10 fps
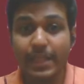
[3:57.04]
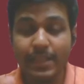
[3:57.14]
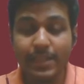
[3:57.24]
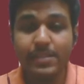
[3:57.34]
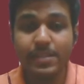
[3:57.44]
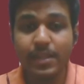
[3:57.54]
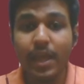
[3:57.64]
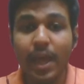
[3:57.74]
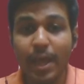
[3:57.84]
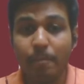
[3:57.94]
This
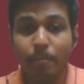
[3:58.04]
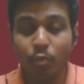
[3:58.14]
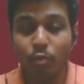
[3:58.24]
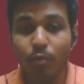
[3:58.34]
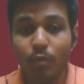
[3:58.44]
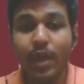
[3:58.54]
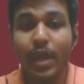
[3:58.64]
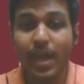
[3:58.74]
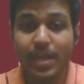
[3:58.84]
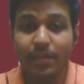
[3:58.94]
had proved
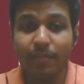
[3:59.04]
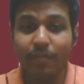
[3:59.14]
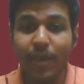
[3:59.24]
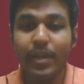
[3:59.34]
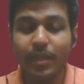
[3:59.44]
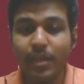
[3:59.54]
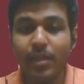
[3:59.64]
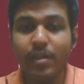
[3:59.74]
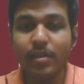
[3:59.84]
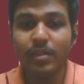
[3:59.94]
an vital